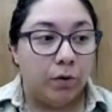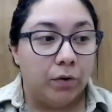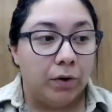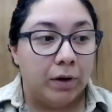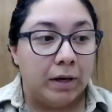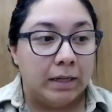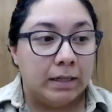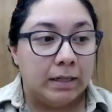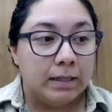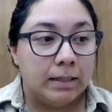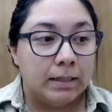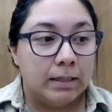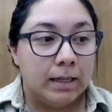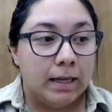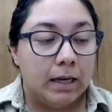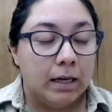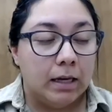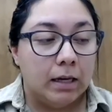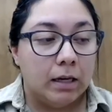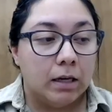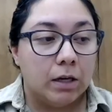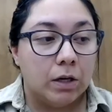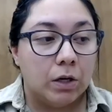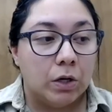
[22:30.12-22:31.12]
it's
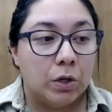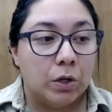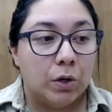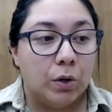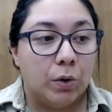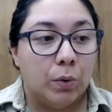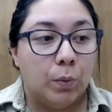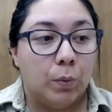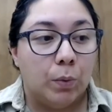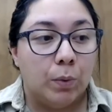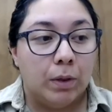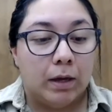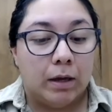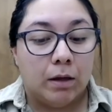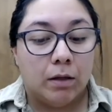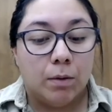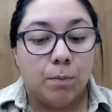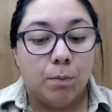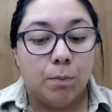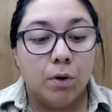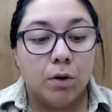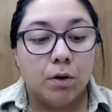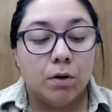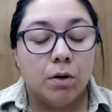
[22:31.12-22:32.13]
like, like
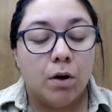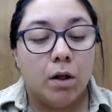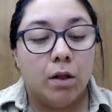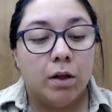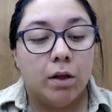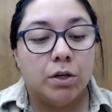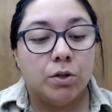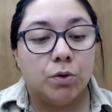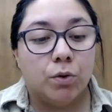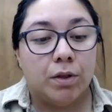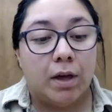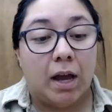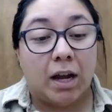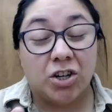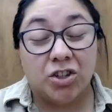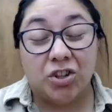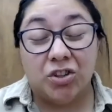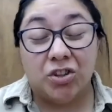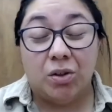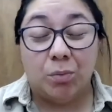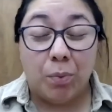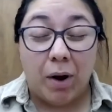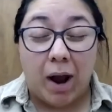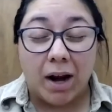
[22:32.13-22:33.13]
the book knowledge or
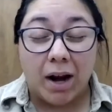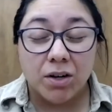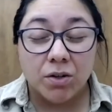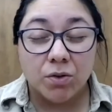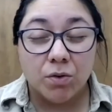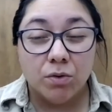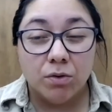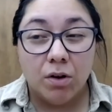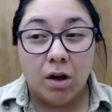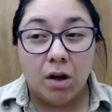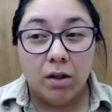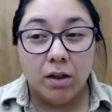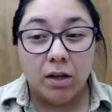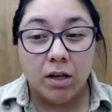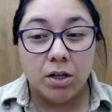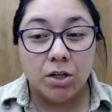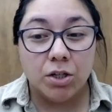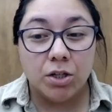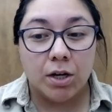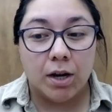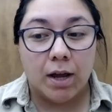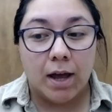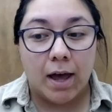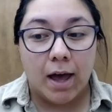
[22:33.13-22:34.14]
actually the practical
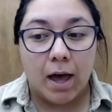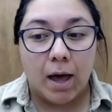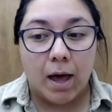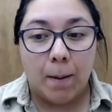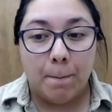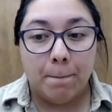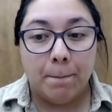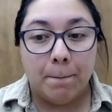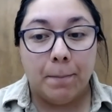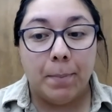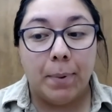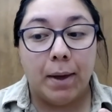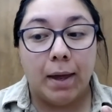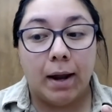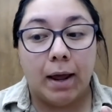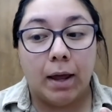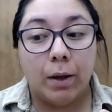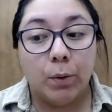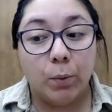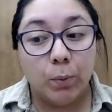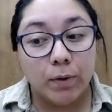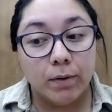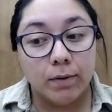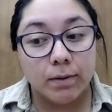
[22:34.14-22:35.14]
knowledge. But
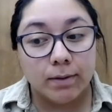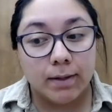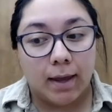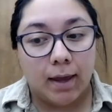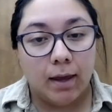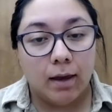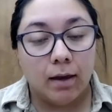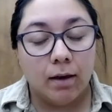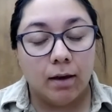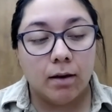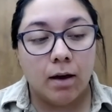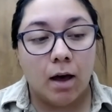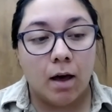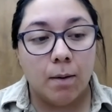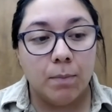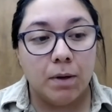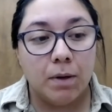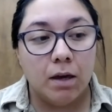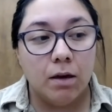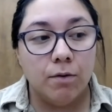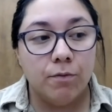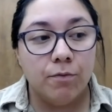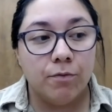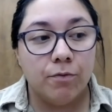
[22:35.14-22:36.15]
I will say
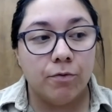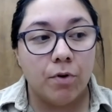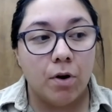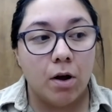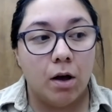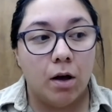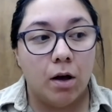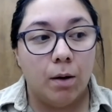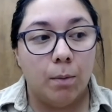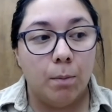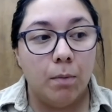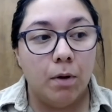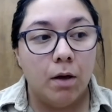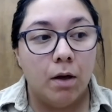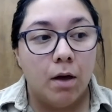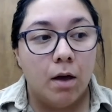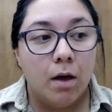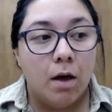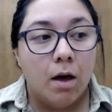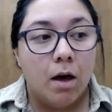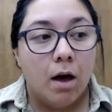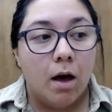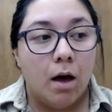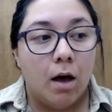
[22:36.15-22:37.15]
coming from,
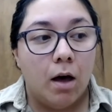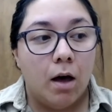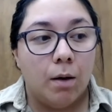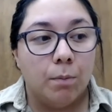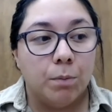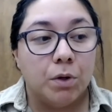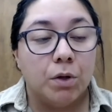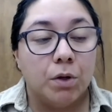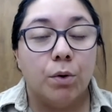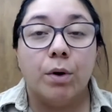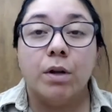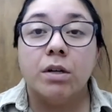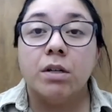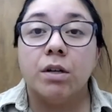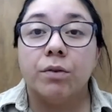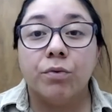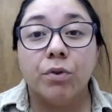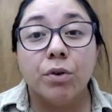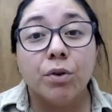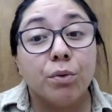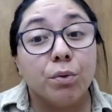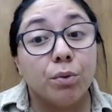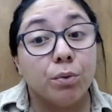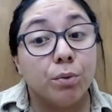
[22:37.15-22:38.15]
a
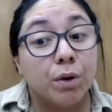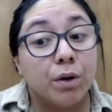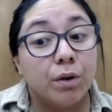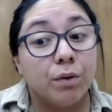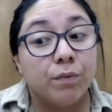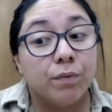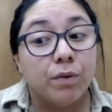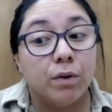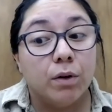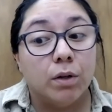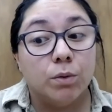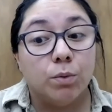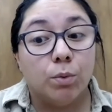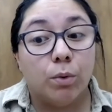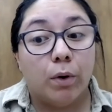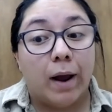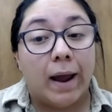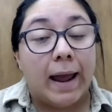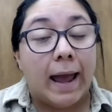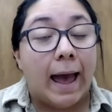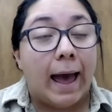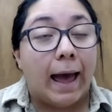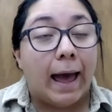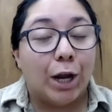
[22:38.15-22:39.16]
different career field where
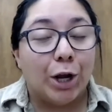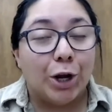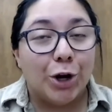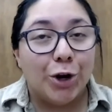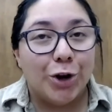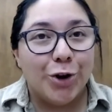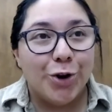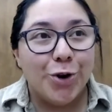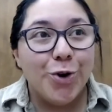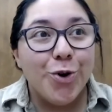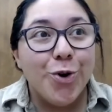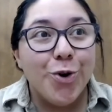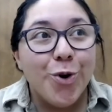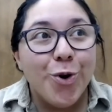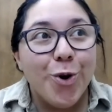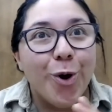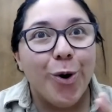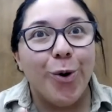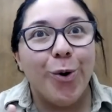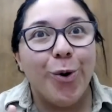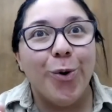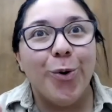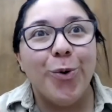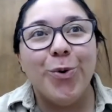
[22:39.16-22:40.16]
I had
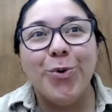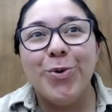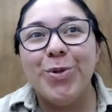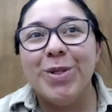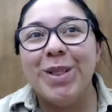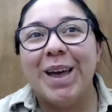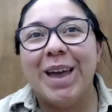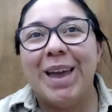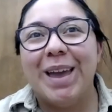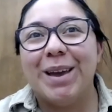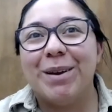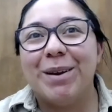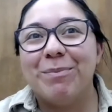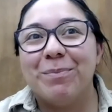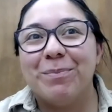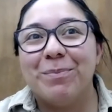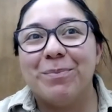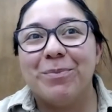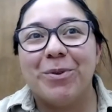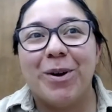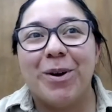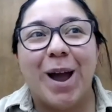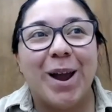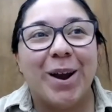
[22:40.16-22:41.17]
no like
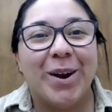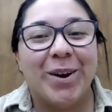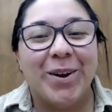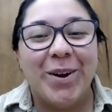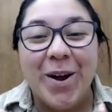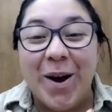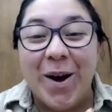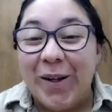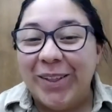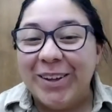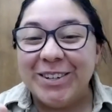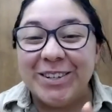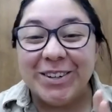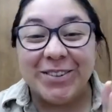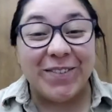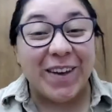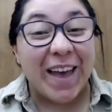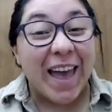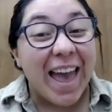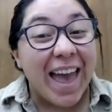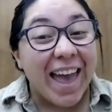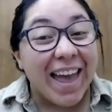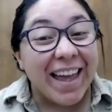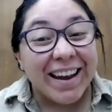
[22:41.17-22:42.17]
prior knowledge of
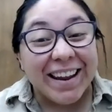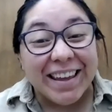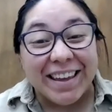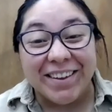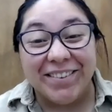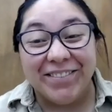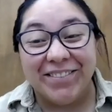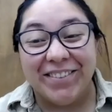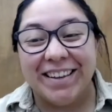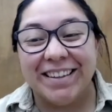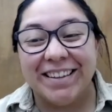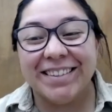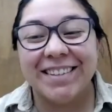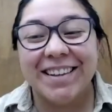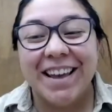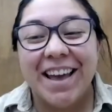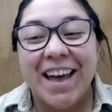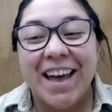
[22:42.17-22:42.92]
any of this,